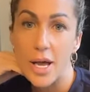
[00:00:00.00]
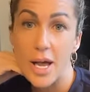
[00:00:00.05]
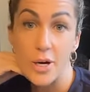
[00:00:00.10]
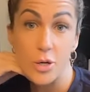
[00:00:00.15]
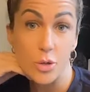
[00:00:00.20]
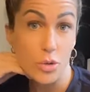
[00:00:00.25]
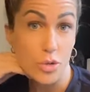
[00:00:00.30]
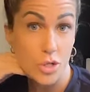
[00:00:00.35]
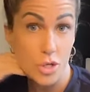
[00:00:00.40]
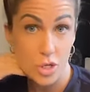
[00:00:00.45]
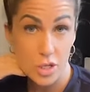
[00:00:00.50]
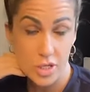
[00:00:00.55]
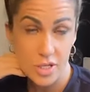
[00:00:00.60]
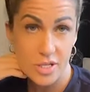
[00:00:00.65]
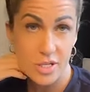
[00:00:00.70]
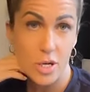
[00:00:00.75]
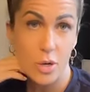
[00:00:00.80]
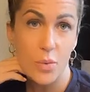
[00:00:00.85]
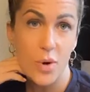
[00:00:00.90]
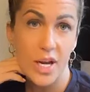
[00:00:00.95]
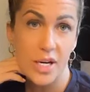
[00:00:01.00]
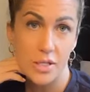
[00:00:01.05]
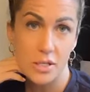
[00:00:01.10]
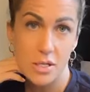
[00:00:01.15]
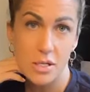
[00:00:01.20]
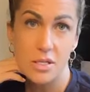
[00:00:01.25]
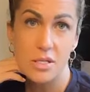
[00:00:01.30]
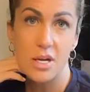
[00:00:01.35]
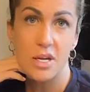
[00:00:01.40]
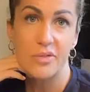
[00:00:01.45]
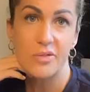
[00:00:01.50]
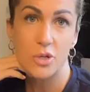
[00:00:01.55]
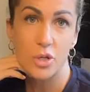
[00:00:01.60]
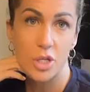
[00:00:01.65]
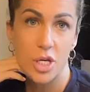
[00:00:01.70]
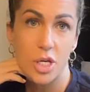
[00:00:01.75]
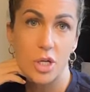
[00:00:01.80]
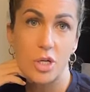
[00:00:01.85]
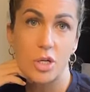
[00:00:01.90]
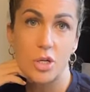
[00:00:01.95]
And also there's the awareness inside of
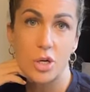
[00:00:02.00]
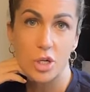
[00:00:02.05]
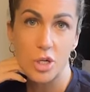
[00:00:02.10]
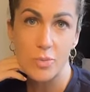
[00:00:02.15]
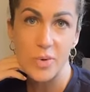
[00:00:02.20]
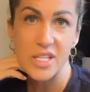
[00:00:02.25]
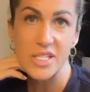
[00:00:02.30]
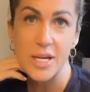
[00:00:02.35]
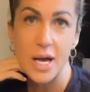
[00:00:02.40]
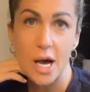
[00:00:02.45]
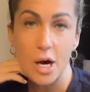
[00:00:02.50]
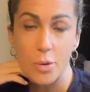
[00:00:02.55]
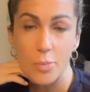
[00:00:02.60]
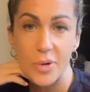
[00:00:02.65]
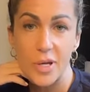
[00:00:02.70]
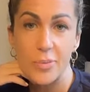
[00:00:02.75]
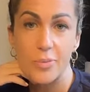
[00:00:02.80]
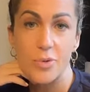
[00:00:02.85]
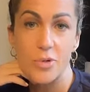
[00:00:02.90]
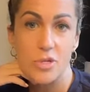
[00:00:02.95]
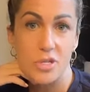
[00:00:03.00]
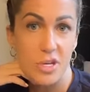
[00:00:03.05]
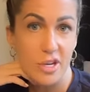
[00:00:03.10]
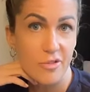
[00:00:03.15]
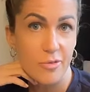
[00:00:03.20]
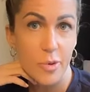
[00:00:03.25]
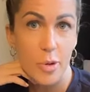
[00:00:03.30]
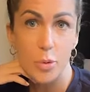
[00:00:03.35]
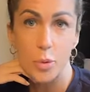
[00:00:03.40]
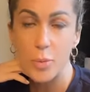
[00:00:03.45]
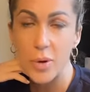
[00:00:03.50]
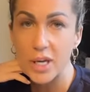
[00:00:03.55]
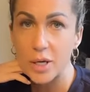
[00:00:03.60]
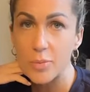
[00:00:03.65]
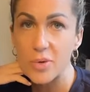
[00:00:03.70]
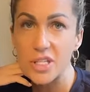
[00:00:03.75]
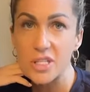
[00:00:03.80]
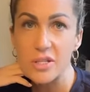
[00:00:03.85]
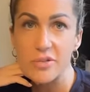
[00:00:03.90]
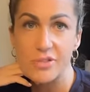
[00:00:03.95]
you that you know you're meant to help people, serve people, make
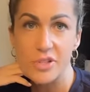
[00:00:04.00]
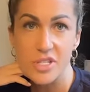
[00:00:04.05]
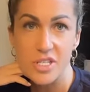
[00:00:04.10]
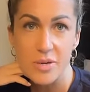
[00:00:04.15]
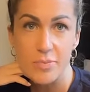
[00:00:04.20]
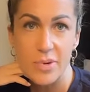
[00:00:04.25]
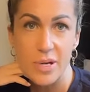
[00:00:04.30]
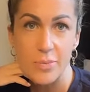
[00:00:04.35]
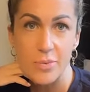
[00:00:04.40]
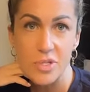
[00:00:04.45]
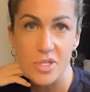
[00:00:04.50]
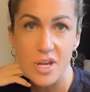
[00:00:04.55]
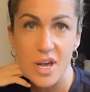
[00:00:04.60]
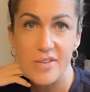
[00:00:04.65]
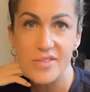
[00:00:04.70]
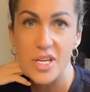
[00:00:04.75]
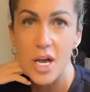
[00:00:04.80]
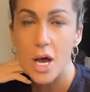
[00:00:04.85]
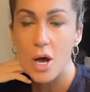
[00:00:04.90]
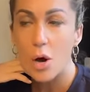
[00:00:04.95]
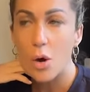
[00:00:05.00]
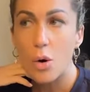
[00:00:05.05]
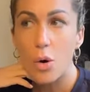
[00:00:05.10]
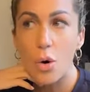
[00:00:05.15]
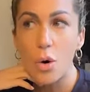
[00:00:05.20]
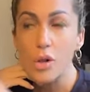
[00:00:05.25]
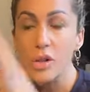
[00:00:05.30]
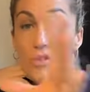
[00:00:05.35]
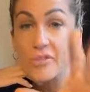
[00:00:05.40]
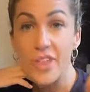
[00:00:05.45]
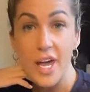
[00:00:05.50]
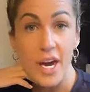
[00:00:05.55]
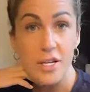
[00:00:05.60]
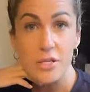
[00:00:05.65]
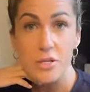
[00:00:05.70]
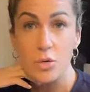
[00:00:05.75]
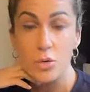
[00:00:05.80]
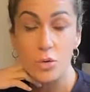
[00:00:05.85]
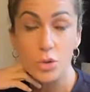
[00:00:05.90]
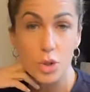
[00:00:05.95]
a big difference in people's lives. All of that
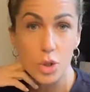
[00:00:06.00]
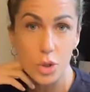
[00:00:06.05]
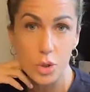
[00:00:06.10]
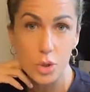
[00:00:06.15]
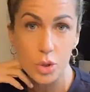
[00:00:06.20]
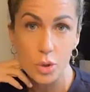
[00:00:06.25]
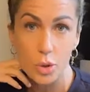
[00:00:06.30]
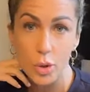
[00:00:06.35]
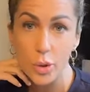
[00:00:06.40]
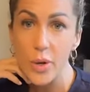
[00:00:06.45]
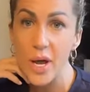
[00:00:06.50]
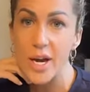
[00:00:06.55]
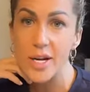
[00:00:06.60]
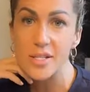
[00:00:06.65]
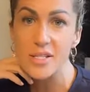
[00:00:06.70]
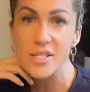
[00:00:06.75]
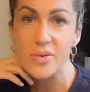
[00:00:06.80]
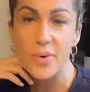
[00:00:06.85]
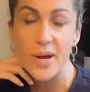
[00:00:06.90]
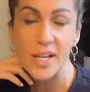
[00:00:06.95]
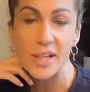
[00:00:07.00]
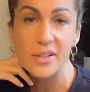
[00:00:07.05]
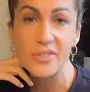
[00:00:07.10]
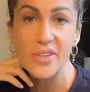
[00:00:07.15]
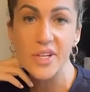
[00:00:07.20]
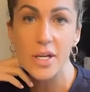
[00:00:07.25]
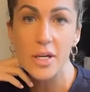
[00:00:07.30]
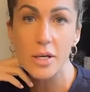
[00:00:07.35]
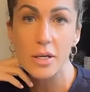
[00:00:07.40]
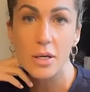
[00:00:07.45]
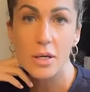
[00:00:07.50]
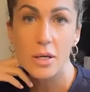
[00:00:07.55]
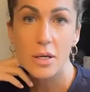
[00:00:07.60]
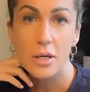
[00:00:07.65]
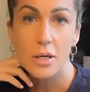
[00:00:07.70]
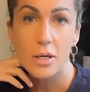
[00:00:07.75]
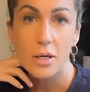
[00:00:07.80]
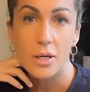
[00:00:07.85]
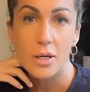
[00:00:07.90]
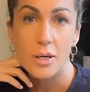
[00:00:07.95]
is all true and it's relevant,
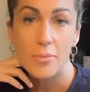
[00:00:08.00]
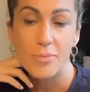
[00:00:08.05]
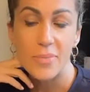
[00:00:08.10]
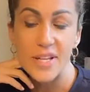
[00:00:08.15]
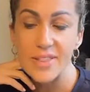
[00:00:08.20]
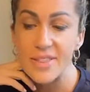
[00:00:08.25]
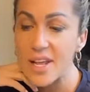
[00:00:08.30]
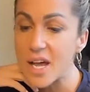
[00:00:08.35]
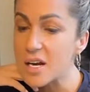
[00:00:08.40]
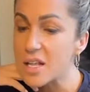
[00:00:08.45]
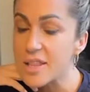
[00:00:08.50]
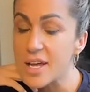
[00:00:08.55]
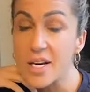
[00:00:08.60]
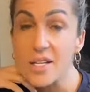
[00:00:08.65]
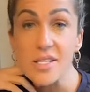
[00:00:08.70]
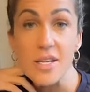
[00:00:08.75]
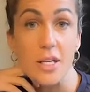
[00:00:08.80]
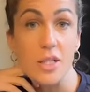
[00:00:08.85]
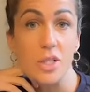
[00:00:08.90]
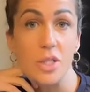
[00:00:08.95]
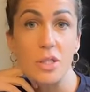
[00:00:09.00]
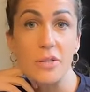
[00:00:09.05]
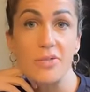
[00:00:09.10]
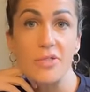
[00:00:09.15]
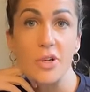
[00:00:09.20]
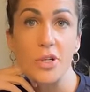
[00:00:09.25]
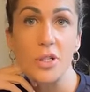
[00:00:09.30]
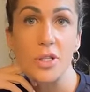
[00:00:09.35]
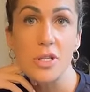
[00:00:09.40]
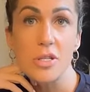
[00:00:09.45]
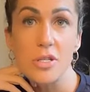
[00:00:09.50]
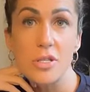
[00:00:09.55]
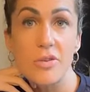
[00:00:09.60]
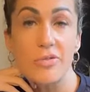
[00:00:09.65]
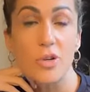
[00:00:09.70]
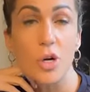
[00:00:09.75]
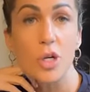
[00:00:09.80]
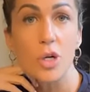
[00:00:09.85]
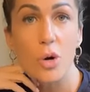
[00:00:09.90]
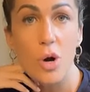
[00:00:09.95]
but none of that is actually the focus.
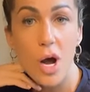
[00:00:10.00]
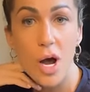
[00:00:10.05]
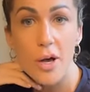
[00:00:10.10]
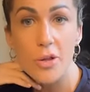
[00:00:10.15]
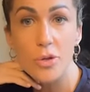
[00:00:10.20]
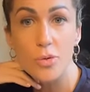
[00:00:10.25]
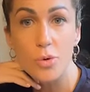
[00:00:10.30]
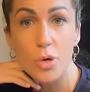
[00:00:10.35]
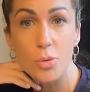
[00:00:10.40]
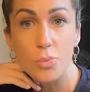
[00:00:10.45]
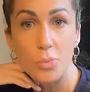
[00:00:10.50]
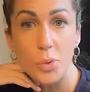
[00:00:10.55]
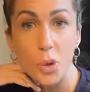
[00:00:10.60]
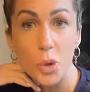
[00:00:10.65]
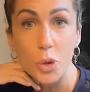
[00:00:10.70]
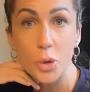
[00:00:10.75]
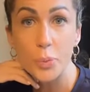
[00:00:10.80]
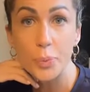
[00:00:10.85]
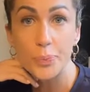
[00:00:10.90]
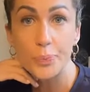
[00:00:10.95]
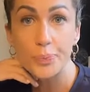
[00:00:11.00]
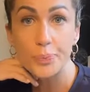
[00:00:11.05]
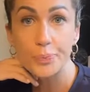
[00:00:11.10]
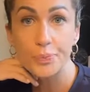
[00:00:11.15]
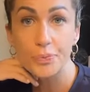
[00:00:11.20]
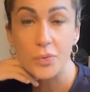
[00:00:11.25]
You've got your eye on the wrong ball